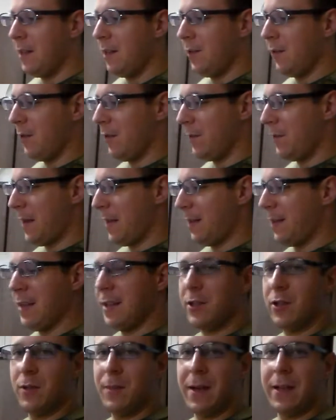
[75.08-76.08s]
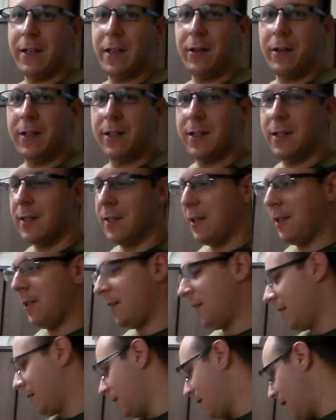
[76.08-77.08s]
One of the main things you might notice is,
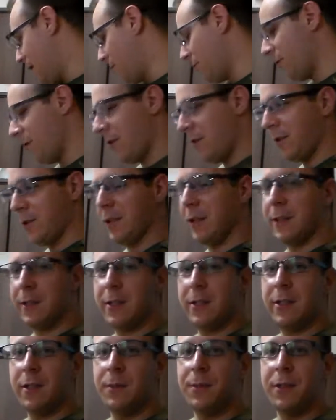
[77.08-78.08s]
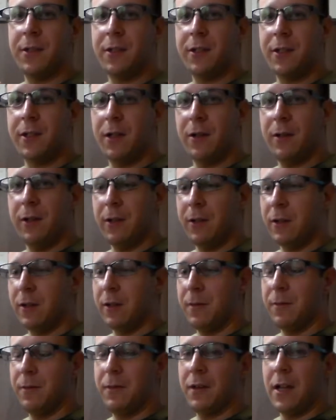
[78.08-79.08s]
unlike the Warrior Assault Systems, there's no
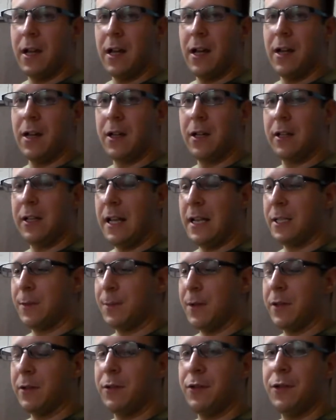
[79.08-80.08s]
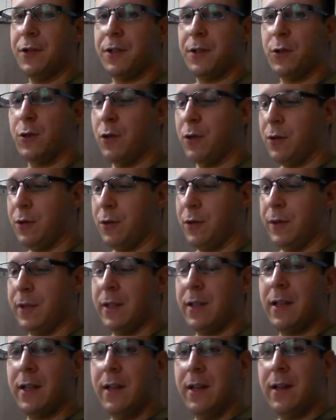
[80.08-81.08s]
little clasp buckles to hold
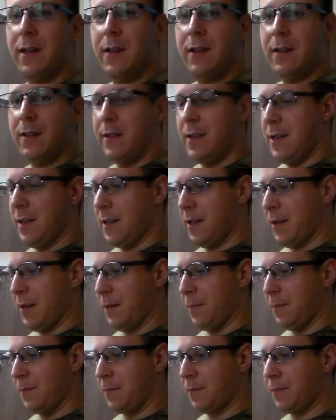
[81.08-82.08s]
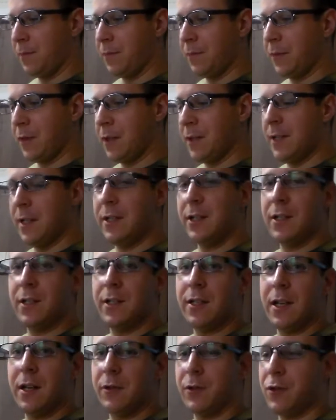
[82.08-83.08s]
the
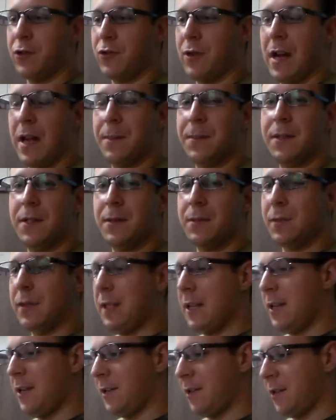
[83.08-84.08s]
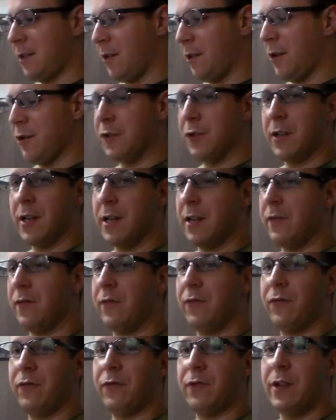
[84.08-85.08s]
cinching down straps in place, so those are kind of
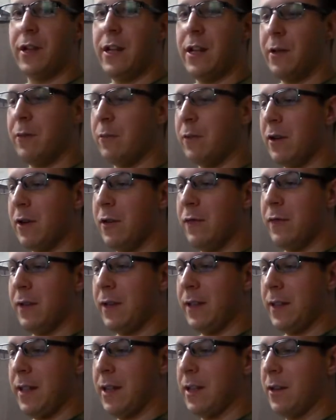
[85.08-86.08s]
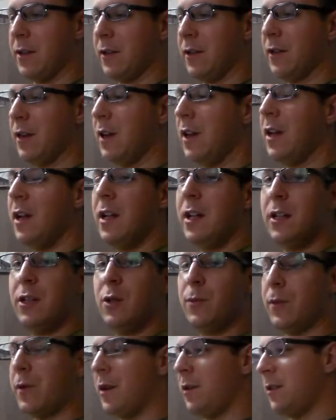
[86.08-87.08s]
free roving. They can
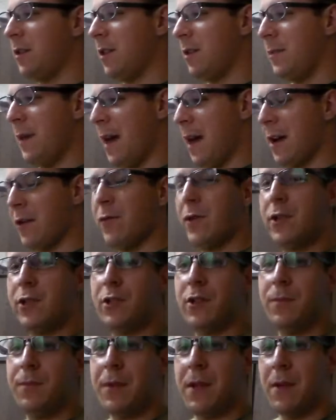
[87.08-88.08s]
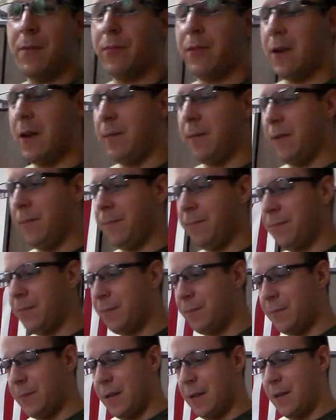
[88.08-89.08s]
loop around to the back, which should be a problem,
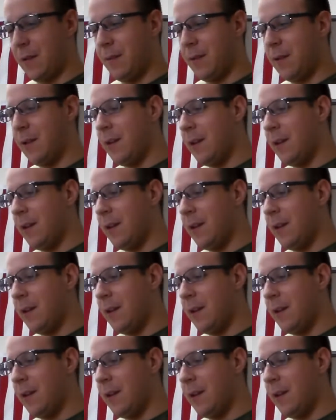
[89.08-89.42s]
but